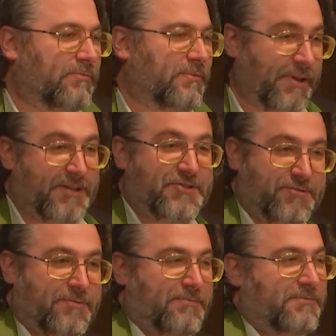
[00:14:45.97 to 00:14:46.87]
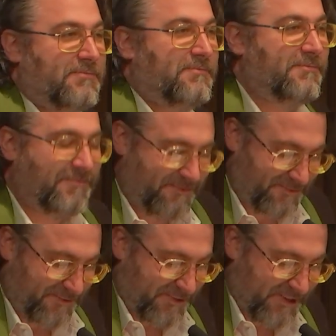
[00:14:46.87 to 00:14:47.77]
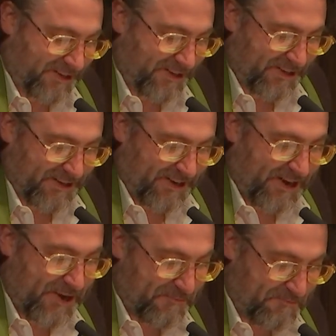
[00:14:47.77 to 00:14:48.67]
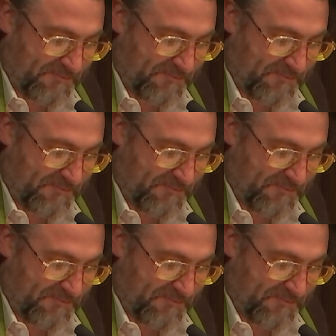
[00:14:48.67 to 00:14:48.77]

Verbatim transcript: well, that's true. I am.